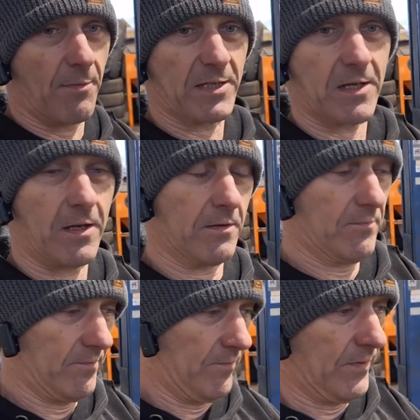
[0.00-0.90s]
knob has a
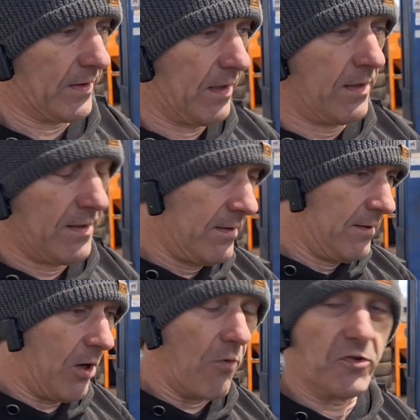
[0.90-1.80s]

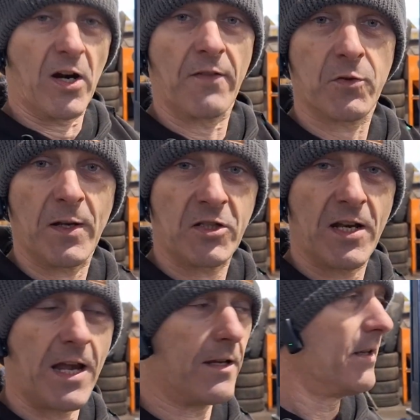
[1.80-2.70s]
overdrive switch
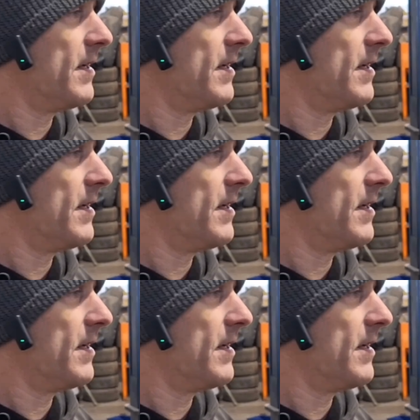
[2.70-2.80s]
in it,